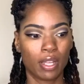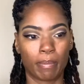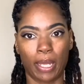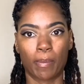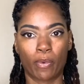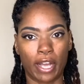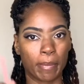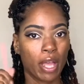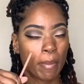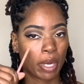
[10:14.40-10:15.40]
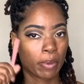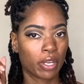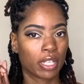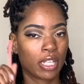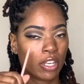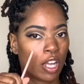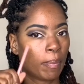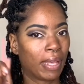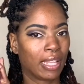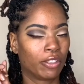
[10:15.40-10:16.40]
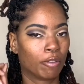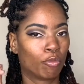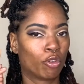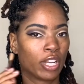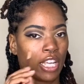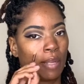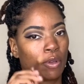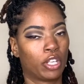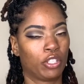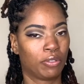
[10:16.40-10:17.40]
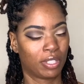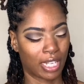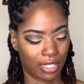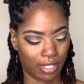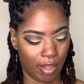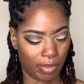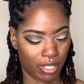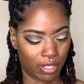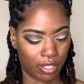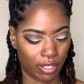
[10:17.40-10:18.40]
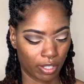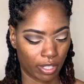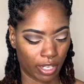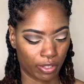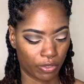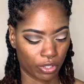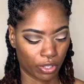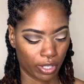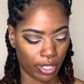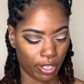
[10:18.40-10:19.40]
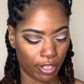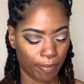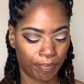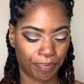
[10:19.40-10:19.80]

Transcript: makeup wipe, but I'm going to clean it up a little more and I'm going to use that same concealer that I used earlier.